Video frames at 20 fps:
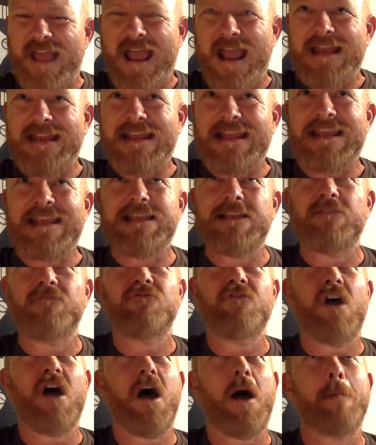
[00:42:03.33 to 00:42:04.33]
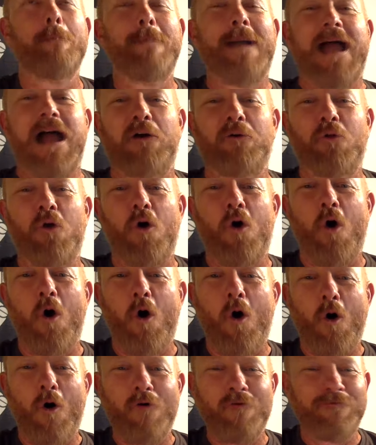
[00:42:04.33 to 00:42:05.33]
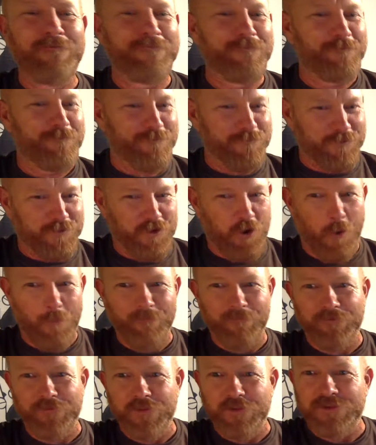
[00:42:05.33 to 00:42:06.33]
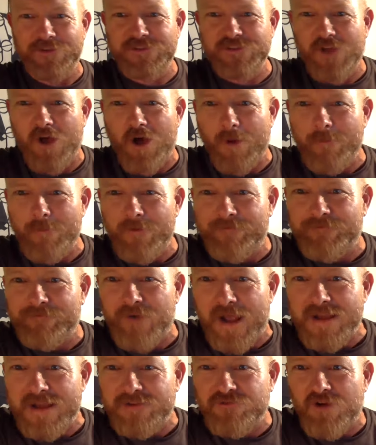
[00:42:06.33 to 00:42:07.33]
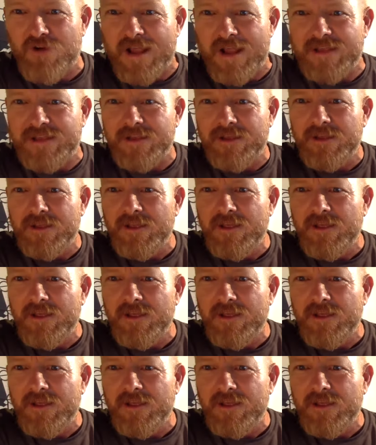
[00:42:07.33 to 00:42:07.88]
any amount of confidence, I'm afraid, Craig.